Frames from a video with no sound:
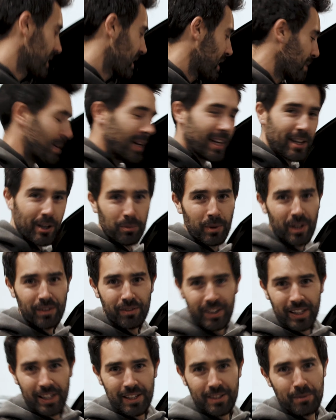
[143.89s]
He may kill me
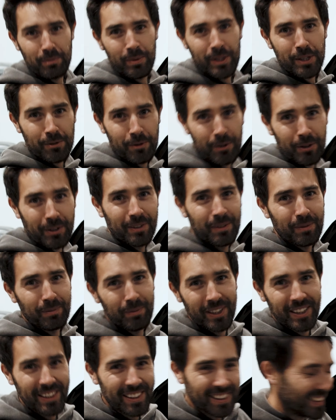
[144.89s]
if I get some bits wrong,
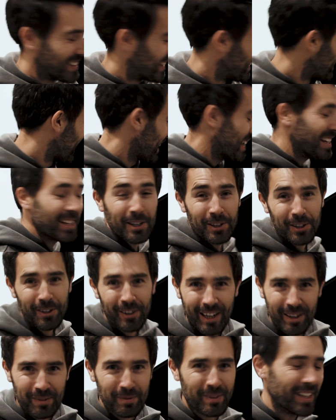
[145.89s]
but he can
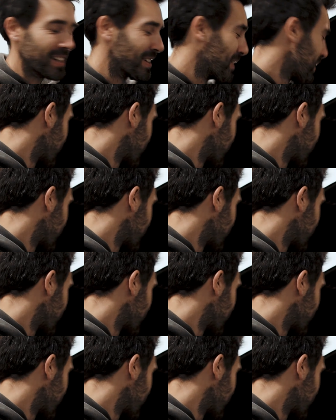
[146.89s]
correct me.